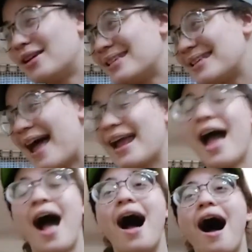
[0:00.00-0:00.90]
And it's like,
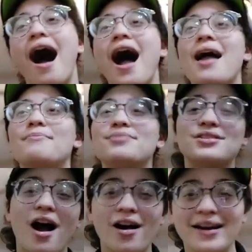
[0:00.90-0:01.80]
I'm
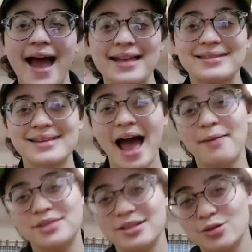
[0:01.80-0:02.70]
sorry I
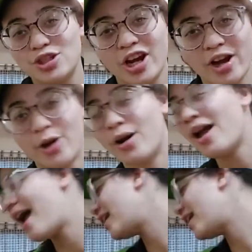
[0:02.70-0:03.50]
stabbed you too.